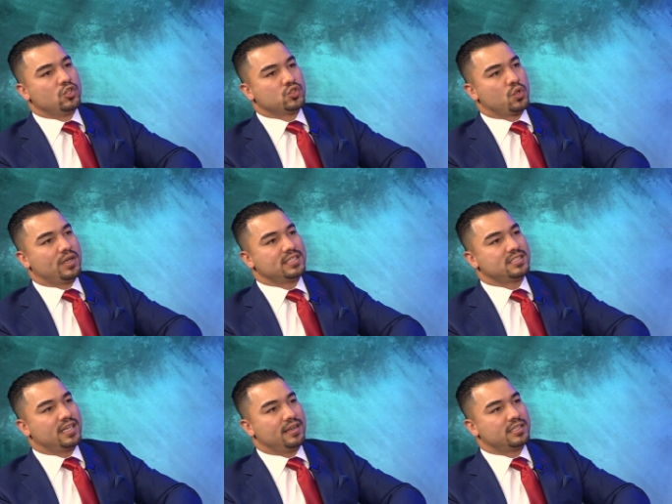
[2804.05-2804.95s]
So
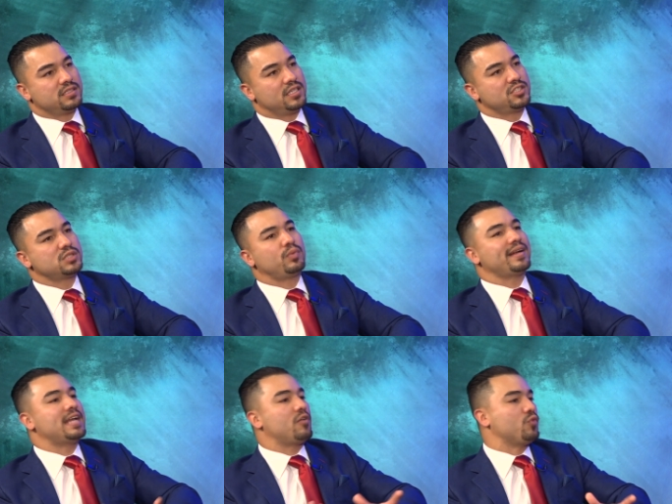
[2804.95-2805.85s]
let's just
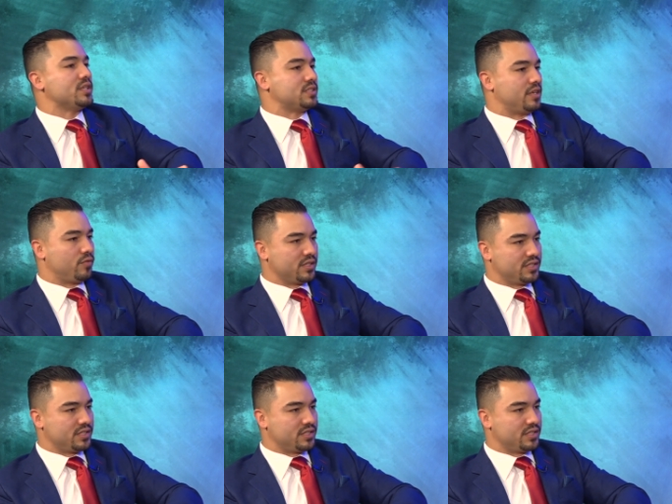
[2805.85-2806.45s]
break down real estate, for